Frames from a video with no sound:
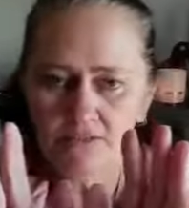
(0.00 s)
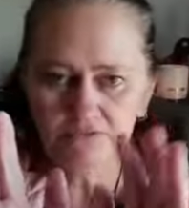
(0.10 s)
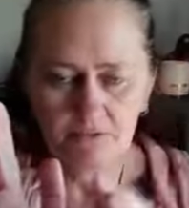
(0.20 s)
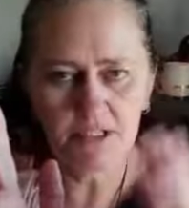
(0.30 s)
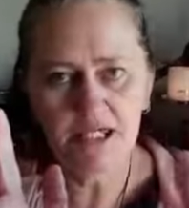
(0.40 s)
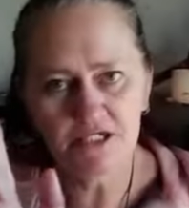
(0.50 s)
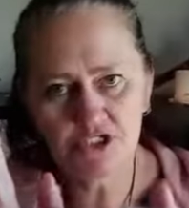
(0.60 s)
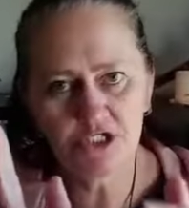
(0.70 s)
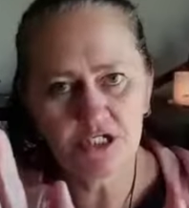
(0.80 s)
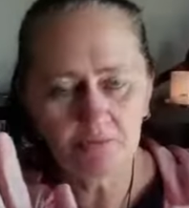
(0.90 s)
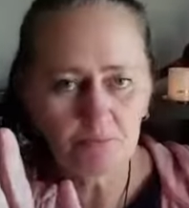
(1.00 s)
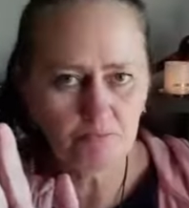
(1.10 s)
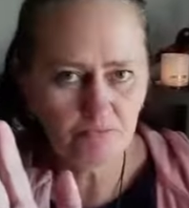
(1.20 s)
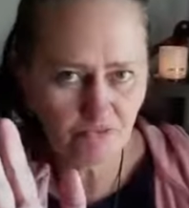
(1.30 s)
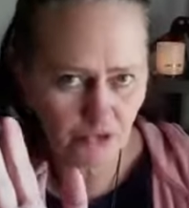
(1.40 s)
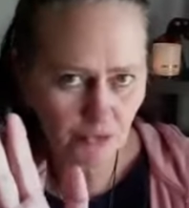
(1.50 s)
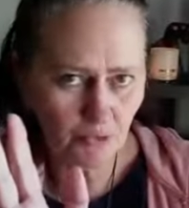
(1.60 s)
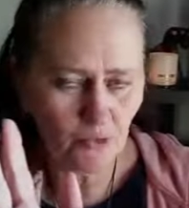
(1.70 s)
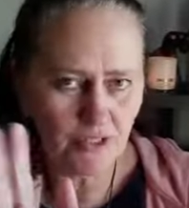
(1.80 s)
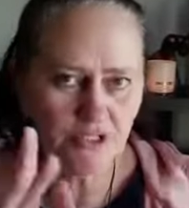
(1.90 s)
an energetic
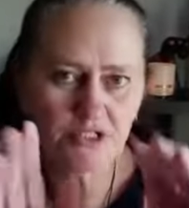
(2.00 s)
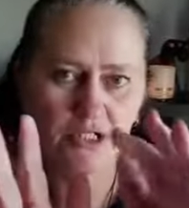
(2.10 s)
viewpoint,